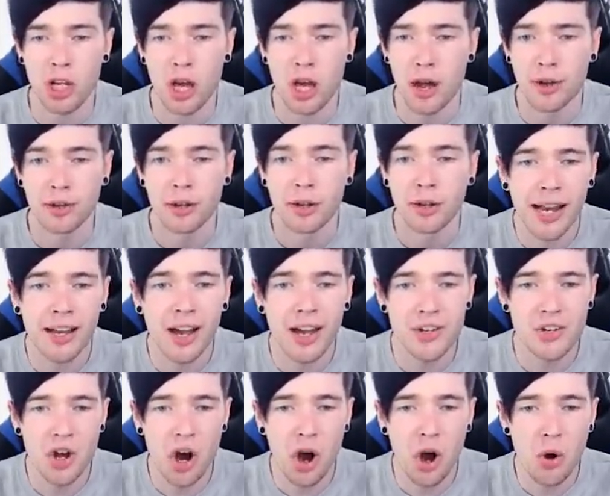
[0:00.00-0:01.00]
gun. And I
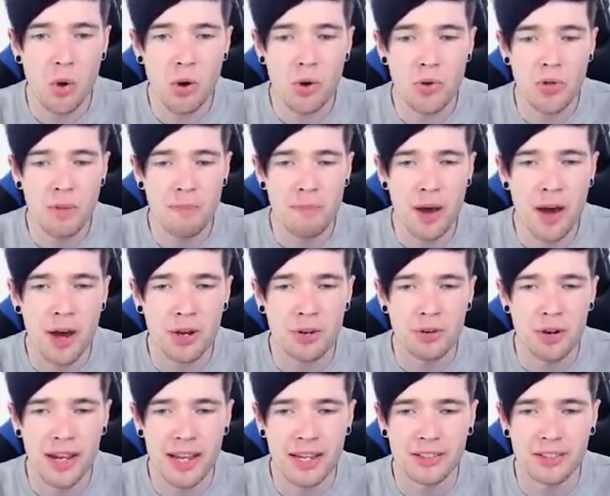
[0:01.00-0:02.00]
know who the
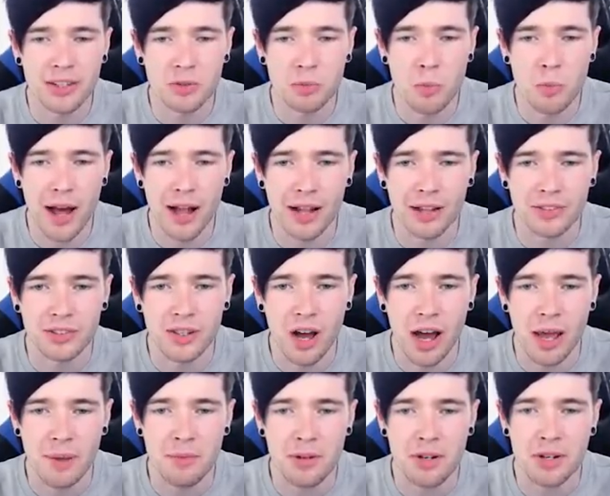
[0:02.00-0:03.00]
murderer is as well. So
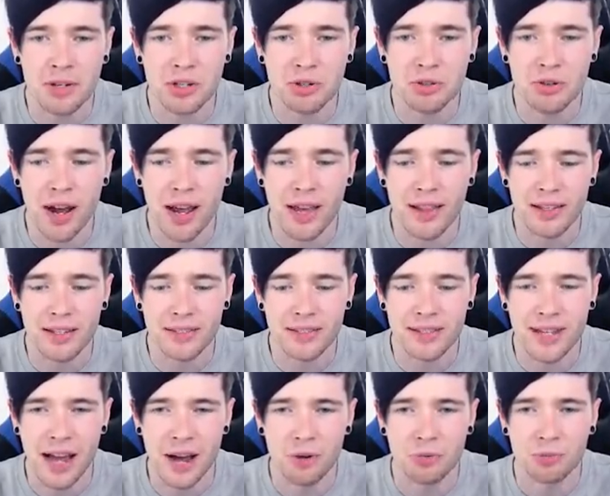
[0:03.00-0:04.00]
I'm going to try this
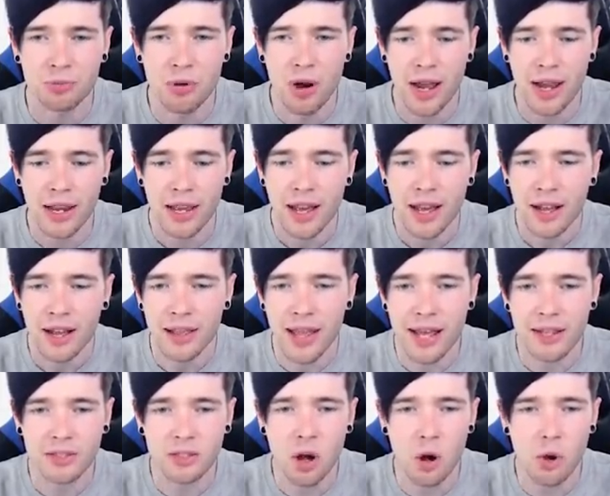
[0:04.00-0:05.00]
out. Right.
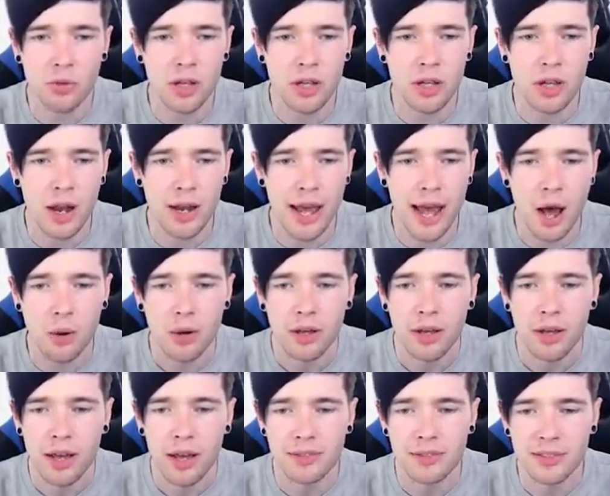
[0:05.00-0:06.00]
Let's hold the gun out
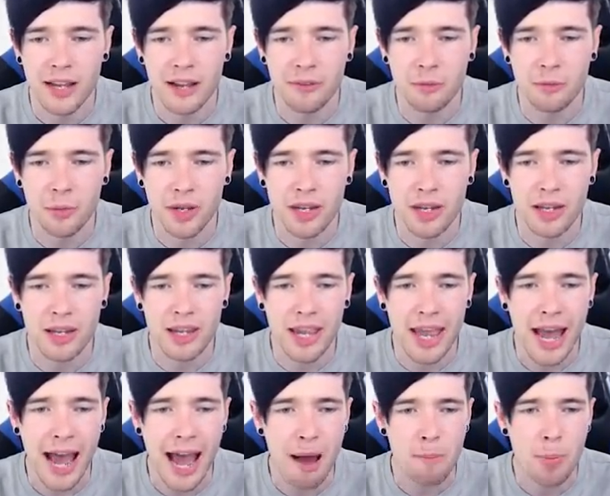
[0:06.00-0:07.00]
and see if we can
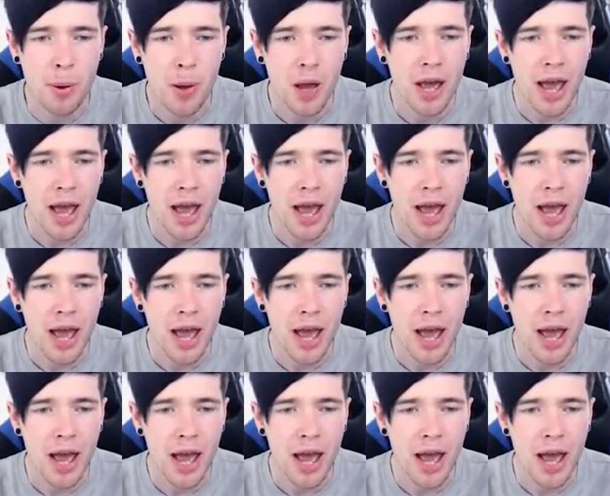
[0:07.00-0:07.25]
cap